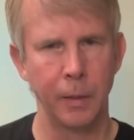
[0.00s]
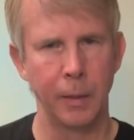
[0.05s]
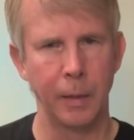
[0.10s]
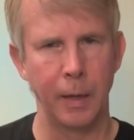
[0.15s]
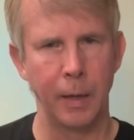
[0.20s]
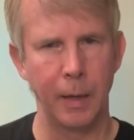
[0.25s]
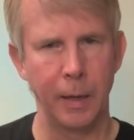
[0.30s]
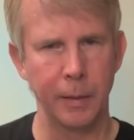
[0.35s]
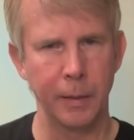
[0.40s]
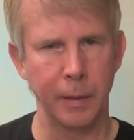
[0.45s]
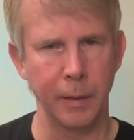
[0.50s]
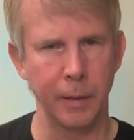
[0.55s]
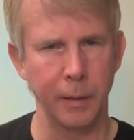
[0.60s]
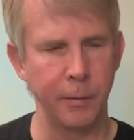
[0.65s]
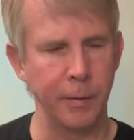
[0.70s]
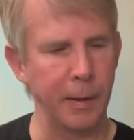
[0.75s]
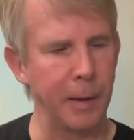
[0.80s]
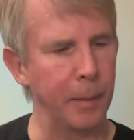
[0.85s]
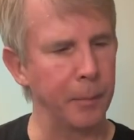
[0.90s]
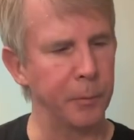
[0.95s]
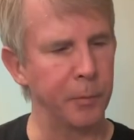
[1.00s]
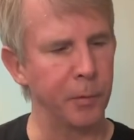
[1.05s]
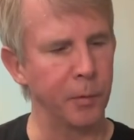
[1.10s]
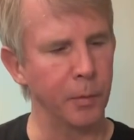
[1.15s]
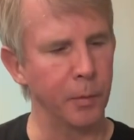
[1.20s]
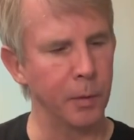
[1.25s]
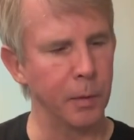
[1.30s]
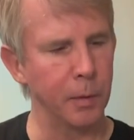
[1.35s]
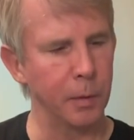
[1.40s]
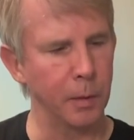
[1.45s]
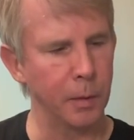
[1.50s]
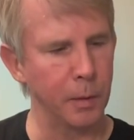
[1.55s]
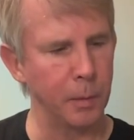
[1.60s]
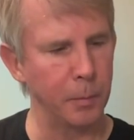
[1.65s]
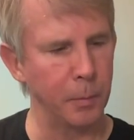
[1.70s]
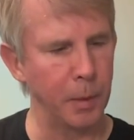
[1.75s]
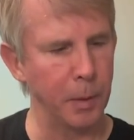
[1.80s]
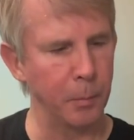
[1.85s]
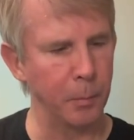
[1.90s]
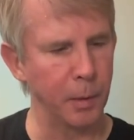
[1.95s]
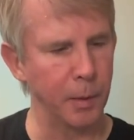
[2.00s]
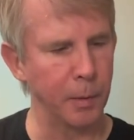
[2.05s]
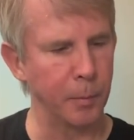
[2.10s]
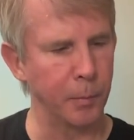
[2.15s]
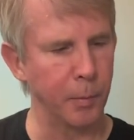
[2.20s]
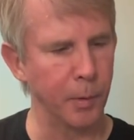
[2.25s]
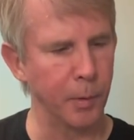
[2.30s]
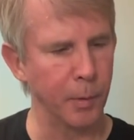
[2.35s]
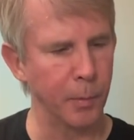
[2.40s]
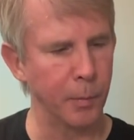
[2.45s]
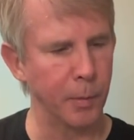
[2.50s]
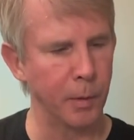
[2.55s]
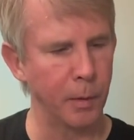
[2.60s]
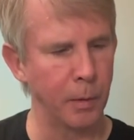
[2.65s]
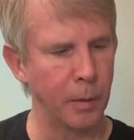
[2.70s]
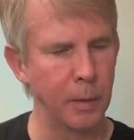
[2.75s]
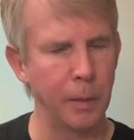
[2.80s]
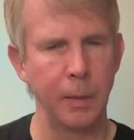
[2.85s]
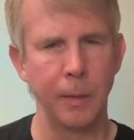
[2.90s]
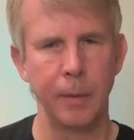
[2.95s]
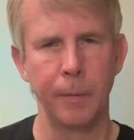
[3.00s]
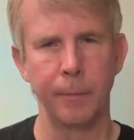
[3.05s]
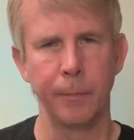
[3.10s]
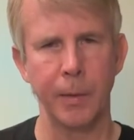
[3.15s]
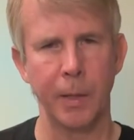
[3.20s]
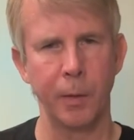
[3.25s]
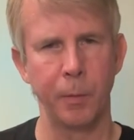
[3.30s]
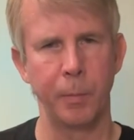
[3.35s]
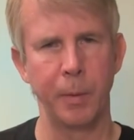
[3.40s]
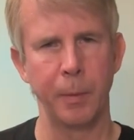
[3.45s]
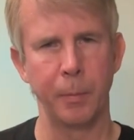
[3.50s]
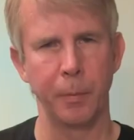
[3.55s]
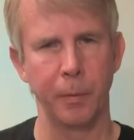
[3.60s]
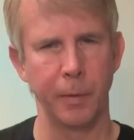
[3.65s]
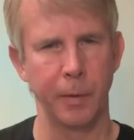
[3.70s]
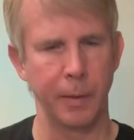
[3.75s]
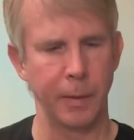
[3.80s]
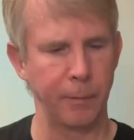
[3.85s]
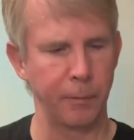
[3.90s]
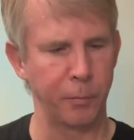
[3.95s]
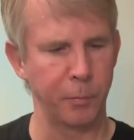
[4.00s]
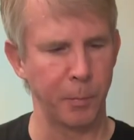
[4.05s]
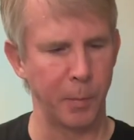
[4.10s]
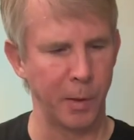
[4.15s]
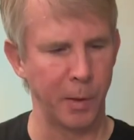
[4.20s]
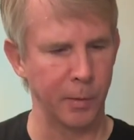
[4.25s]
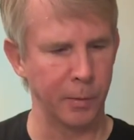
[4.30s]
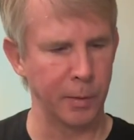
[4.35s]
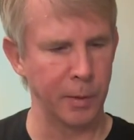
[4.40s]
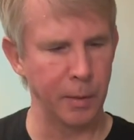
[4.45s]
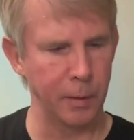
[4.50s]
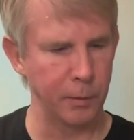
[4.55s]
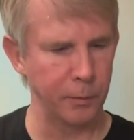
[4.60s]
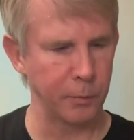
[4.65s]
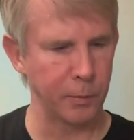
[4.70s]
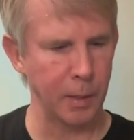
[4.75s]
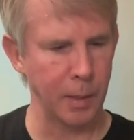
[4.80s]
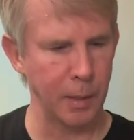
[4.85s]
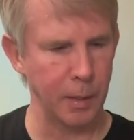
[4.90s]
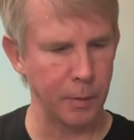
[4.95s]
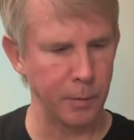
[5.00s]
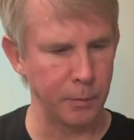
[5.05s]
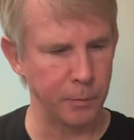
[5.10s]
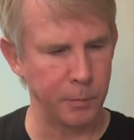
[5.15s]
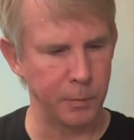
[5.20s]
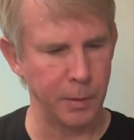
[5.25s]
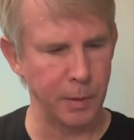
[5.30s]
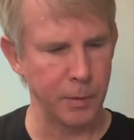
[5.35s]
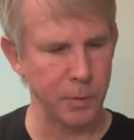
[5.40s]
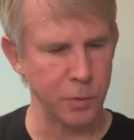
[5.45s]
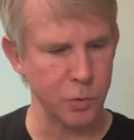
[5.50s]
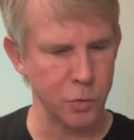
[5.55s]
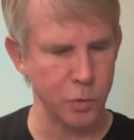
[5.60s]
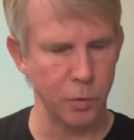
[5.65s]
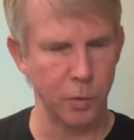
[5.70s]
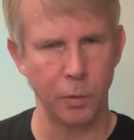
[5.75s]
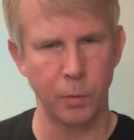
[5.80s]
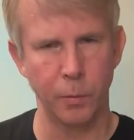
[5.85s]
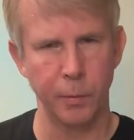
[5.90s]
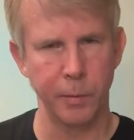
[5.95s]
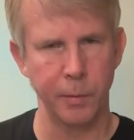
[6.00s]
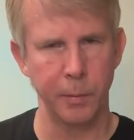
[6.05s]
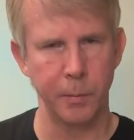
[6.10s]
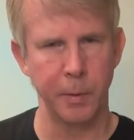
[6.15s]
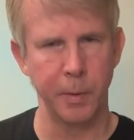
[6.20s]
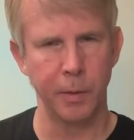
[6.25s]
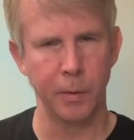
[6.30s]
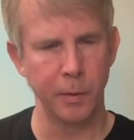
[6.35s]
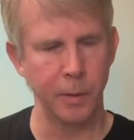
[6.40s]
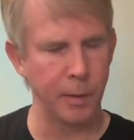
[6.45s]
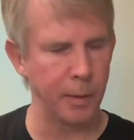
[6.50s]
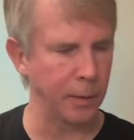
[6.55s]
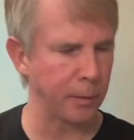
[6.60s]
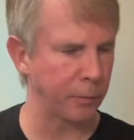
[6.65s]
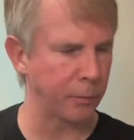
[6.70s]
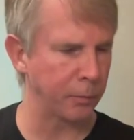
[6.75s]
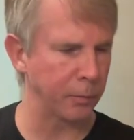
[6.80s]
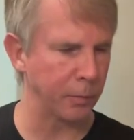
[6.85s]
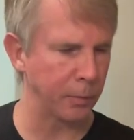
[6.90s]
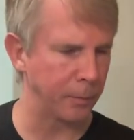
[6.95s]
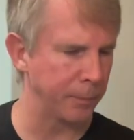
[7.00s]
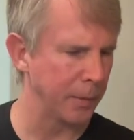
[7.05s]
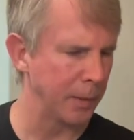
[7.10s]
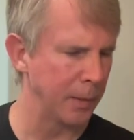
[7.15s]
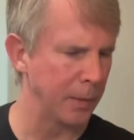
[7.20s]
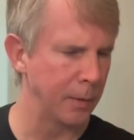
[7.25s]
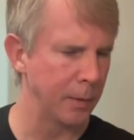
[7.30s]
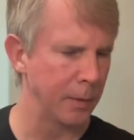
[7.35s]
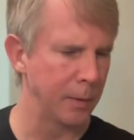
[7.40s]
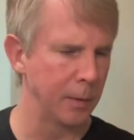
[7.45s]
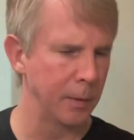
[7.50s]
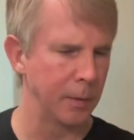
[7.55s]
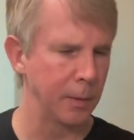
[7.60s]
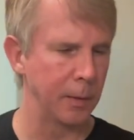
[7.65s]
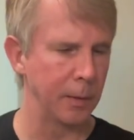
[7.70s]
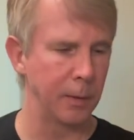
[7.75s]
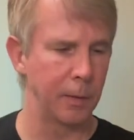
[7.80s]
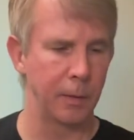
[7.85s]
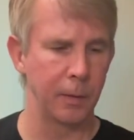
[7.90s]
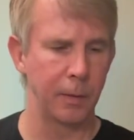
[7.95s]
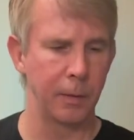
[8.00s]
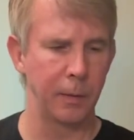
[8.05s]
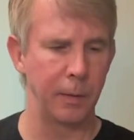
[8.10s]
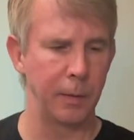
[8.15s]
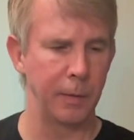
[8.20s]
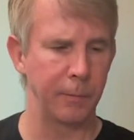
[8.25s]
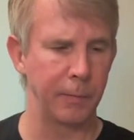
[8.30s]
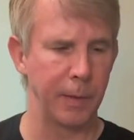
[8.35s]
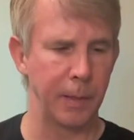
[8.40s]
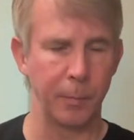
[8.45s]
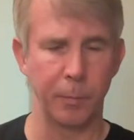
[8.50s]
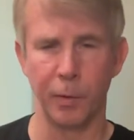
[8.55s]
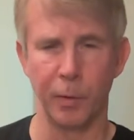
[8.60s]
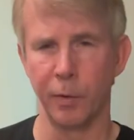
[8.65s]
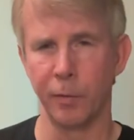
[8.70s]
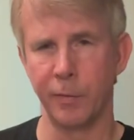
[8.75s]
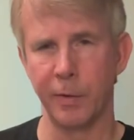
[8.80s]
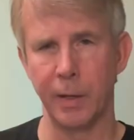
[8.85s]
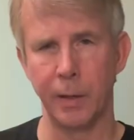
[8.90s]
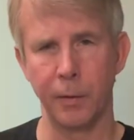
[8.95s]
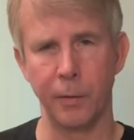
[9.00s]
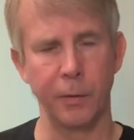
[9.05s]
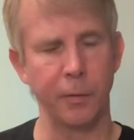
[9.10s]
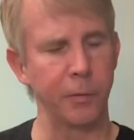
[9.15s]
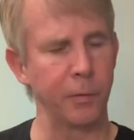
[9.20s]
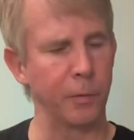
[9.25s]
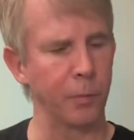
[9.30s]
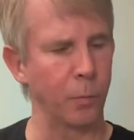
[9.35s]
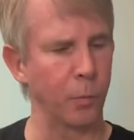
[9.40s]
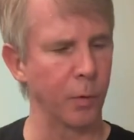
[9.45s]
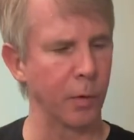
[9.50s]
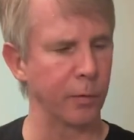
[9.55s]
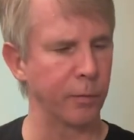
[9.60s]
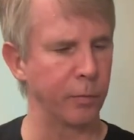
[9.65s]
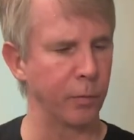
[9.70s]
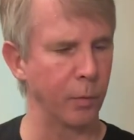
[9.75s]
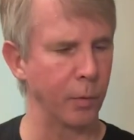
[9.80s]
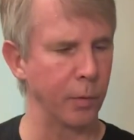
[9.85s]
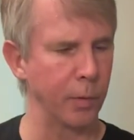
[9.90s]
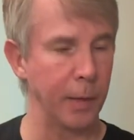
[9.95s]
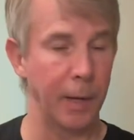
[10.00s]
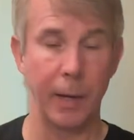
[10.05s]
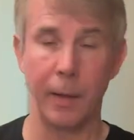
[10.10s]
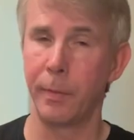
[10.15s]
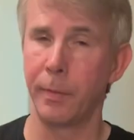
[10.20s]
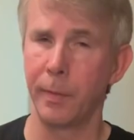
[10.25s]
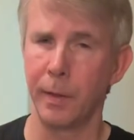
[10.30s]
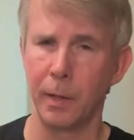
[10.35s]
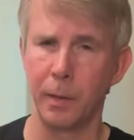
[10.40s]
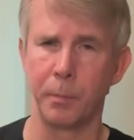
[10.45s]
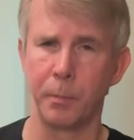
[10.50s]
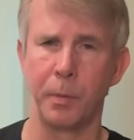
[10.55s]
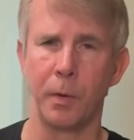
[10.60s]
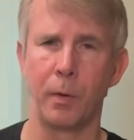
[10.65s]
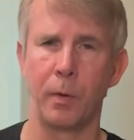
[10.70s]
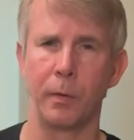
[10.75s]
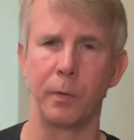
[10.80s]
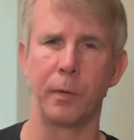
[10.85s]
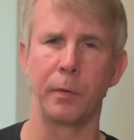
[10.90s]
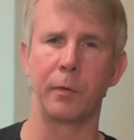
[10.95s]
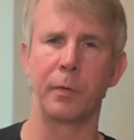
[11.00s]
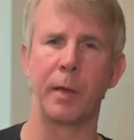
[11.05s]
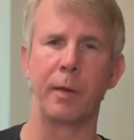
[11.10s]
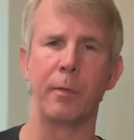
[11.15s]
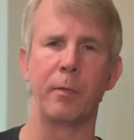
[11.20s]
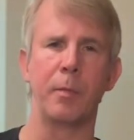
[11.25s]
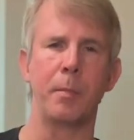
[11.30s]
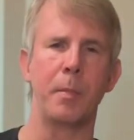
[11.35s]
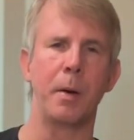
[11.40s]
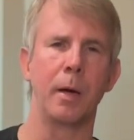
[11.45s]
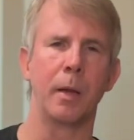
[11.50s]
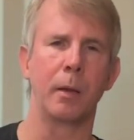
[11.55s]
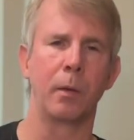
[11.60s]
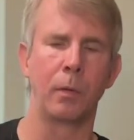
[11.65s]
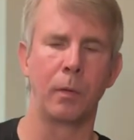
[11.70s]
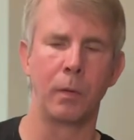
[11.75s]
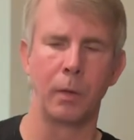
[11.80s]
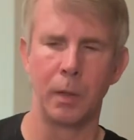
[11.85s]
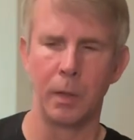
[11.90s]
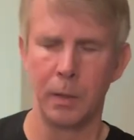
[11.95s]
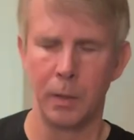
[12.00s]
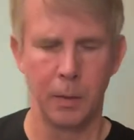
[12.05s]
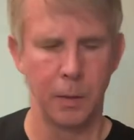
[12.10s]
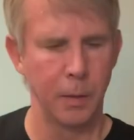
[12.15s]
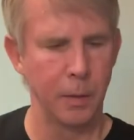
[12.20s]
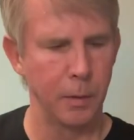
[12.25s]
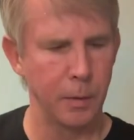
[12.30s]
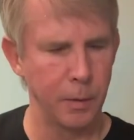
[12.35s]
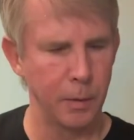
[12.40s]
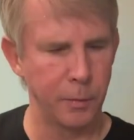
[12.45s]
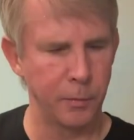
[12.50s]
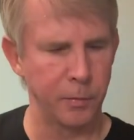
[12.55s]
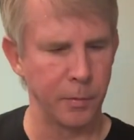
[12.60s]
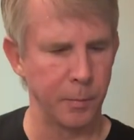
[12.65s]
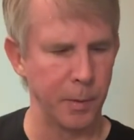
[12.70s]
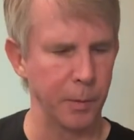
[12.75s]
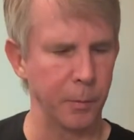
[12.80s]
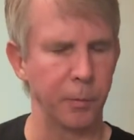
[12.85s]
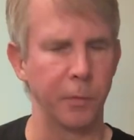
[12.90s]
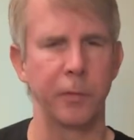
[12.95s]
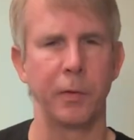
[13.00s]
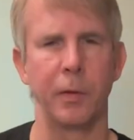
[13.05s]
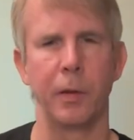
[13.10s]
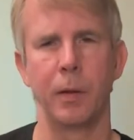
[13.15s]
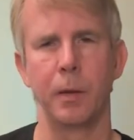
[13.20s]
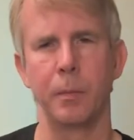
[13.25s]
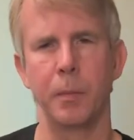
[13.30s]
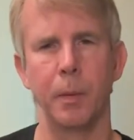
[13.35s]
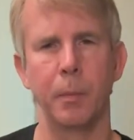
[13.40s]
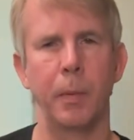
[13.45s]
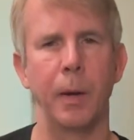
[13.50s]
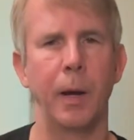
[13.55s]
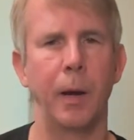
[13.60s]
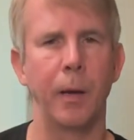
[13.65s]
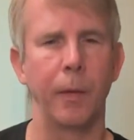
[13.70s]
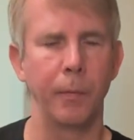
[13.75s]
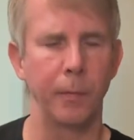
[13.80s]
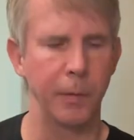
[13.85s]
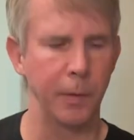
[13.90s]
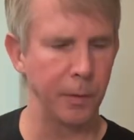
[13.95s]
I can adapt to it and play them pretty well. I know people that have smaller hands kind of tend to struggle with the bigger necks. So if that profile doesn't work for you, I think Paul does have a model that somebody was telling me about that